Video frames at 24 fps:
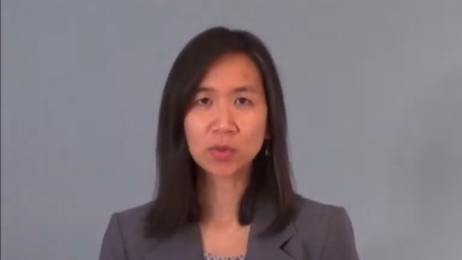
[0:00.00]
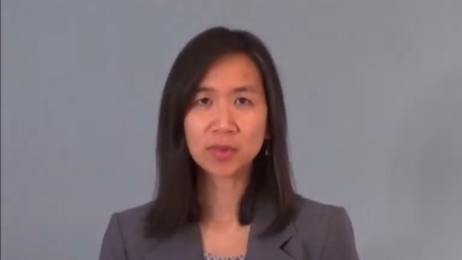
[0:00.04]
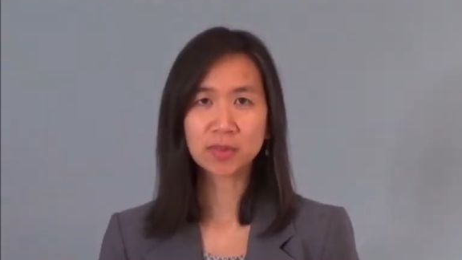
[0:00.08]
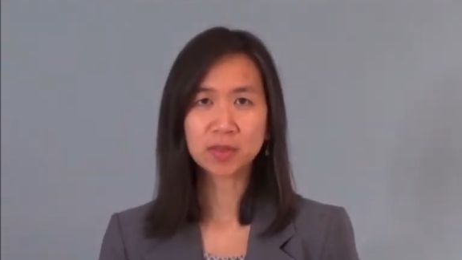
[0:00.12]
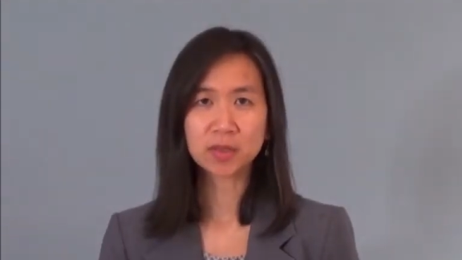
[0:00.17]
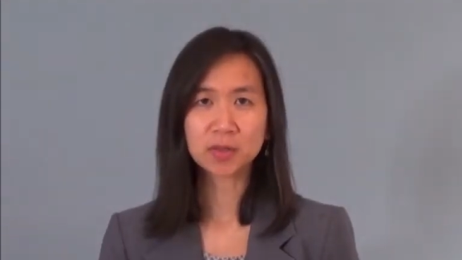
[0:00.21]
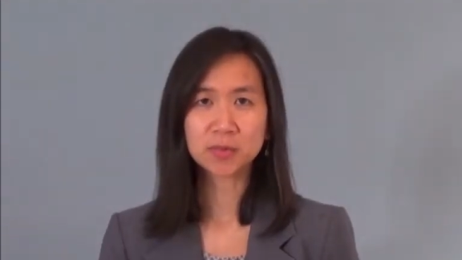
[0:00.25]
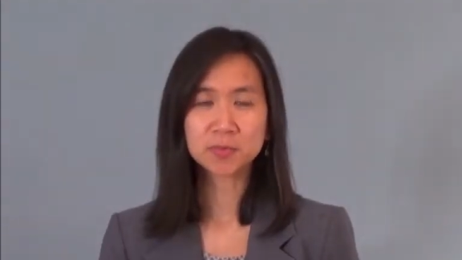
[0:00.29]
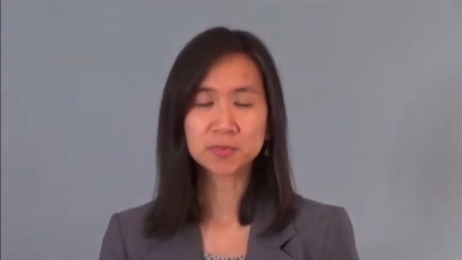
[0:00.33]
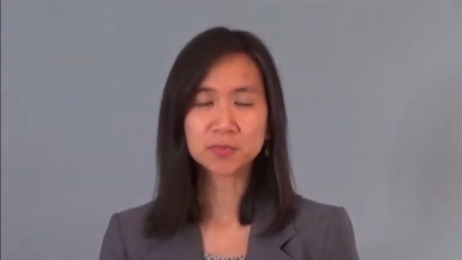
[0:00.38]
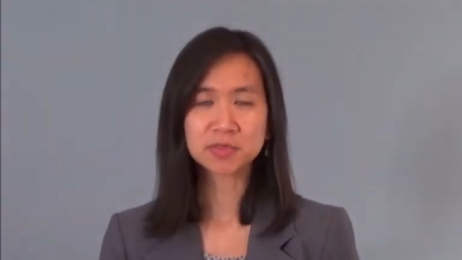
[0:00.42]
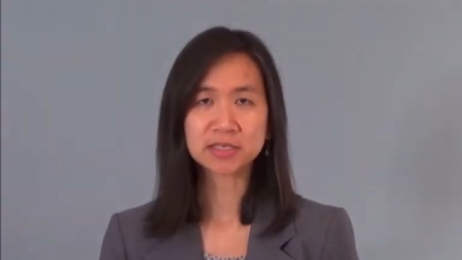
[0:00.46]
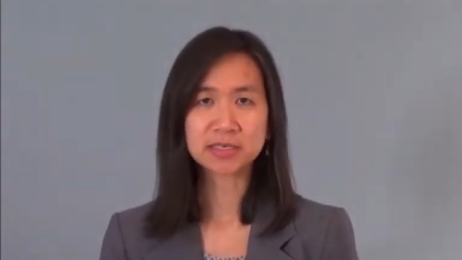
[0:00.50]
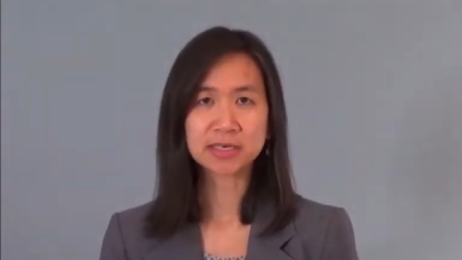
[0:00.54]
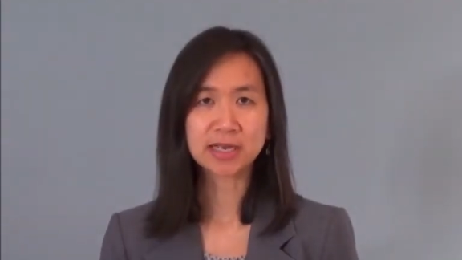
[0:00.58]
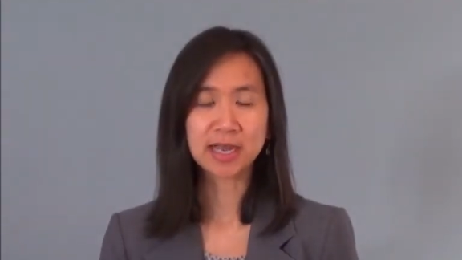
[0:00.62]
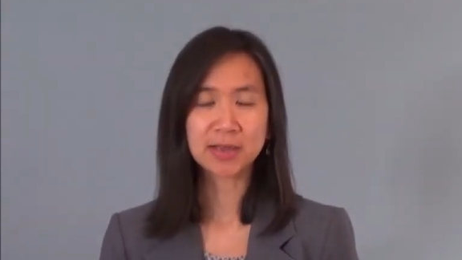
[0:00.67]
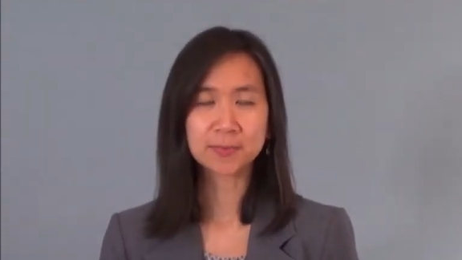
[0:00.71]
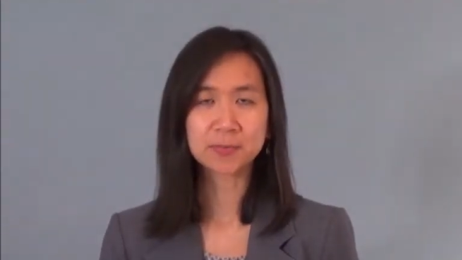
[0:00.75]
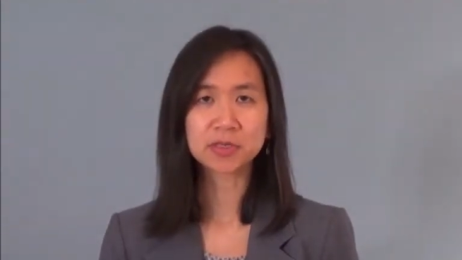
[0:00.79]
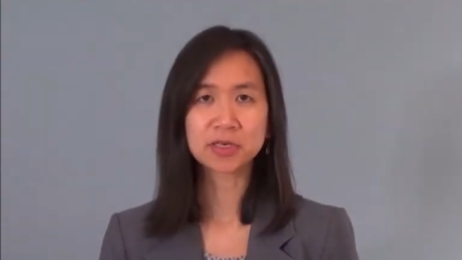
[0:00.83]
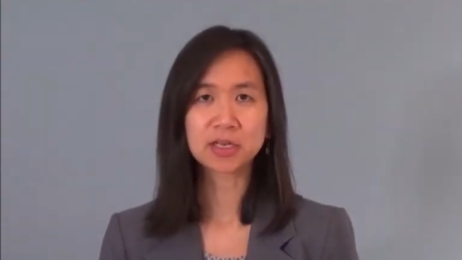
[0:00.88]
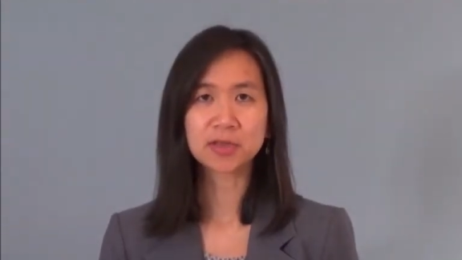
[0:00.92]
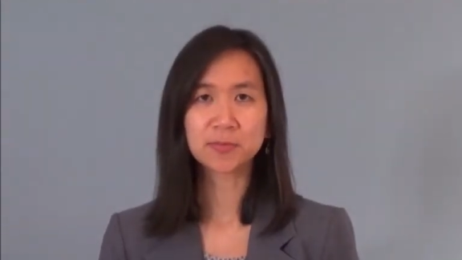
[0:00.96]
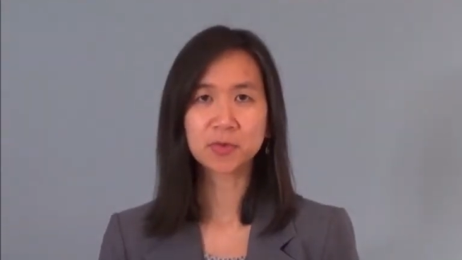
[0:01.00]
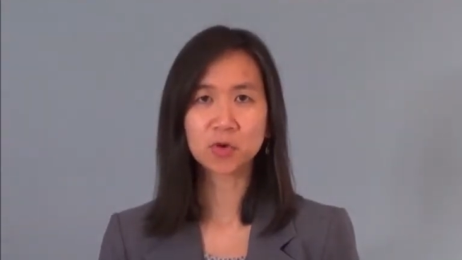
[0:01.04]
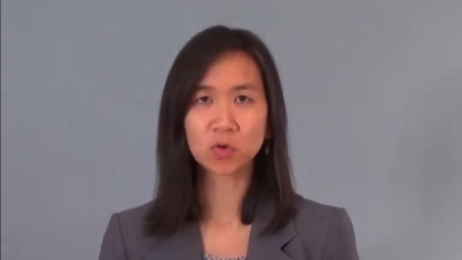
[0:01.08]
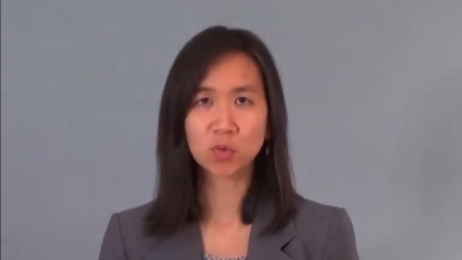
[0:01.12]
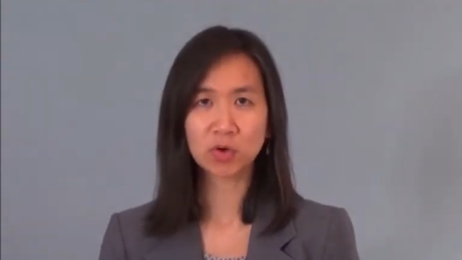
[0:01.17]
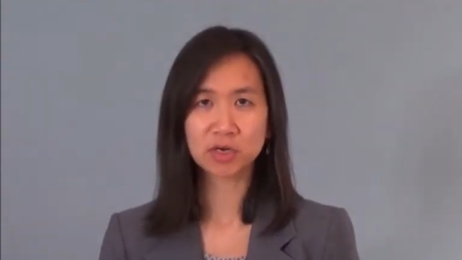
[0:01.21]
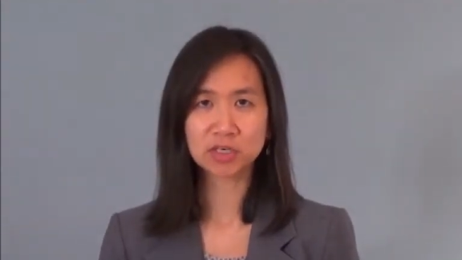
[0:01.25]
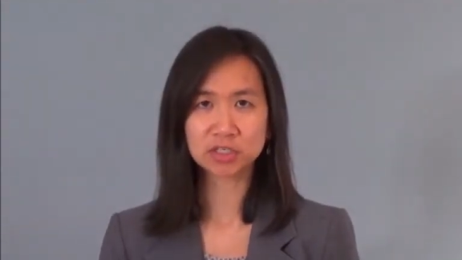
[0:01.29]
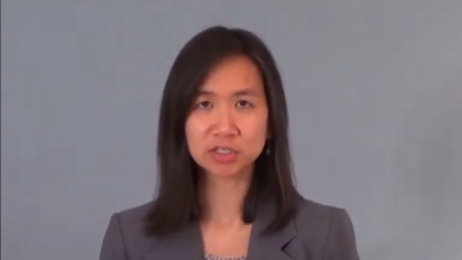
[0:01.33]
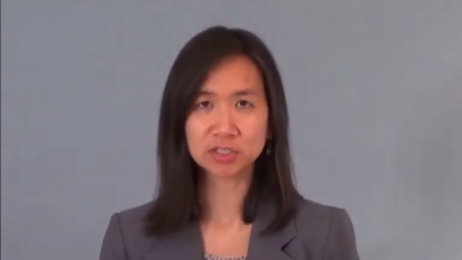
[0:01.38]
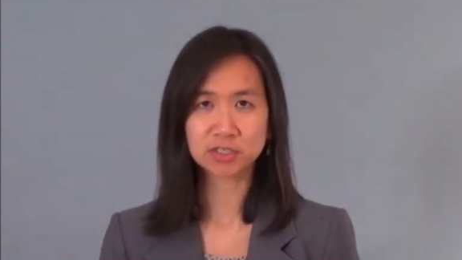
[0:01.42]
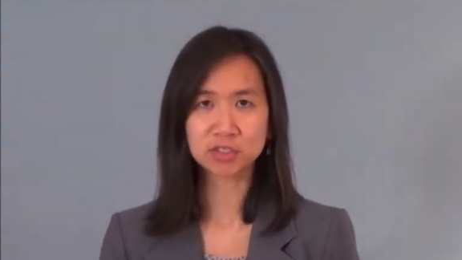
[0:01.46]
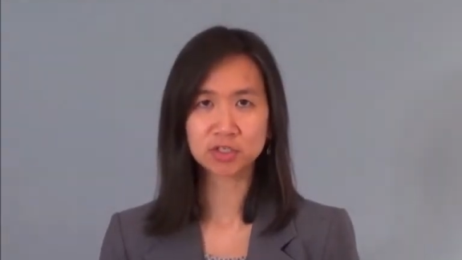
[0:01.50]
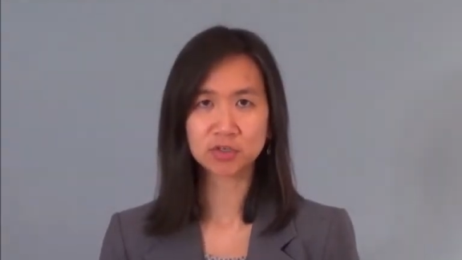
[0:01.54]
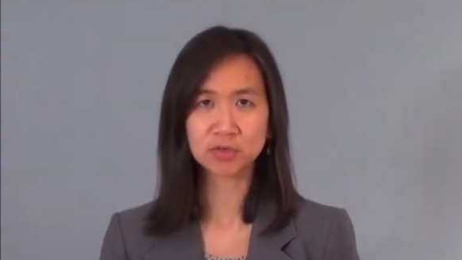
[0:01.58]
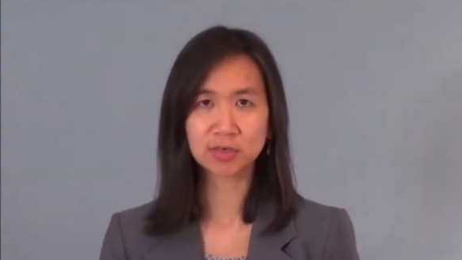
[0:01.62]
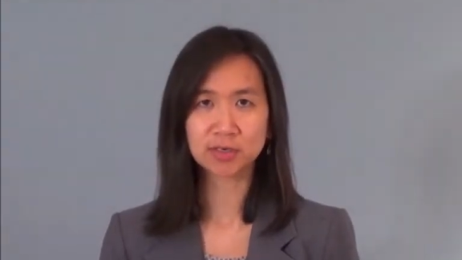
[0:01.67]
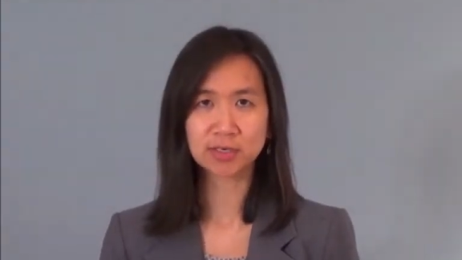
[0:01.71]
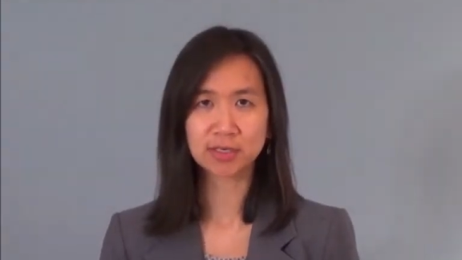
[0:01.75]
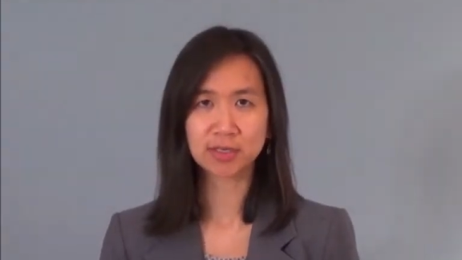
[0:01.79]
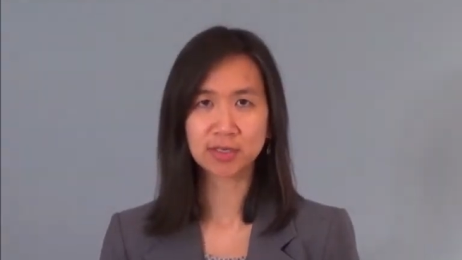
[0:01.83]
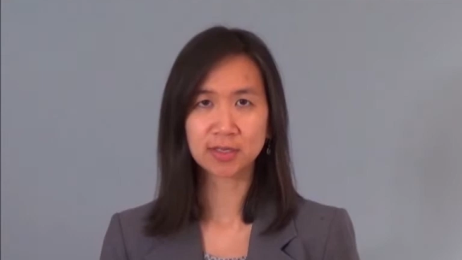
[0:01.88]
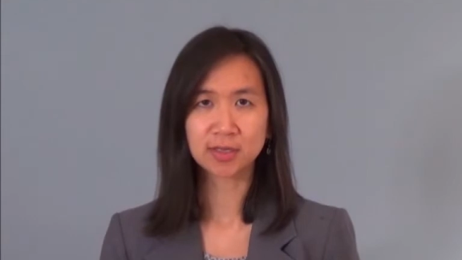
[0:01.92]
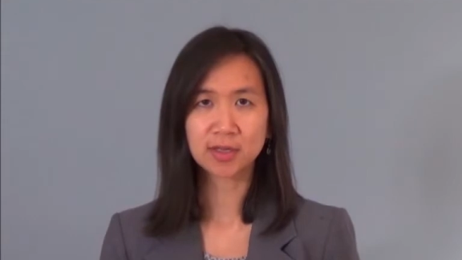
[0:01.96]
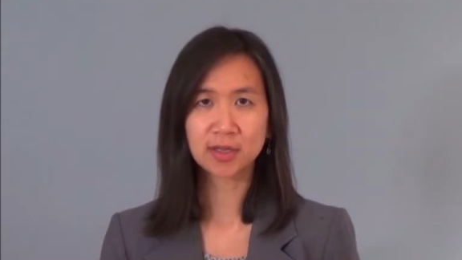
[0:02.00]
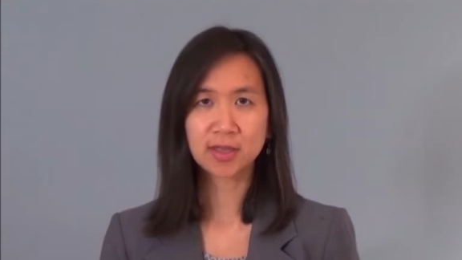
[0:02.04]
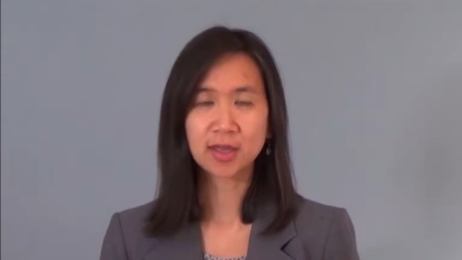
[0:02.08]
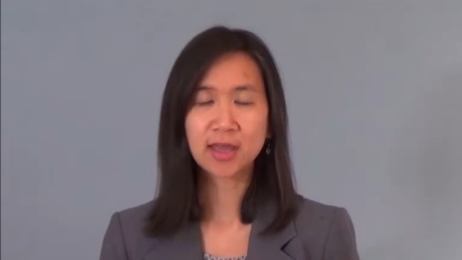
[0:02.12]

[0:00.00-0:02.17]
Williams and I'm an immigration attorney.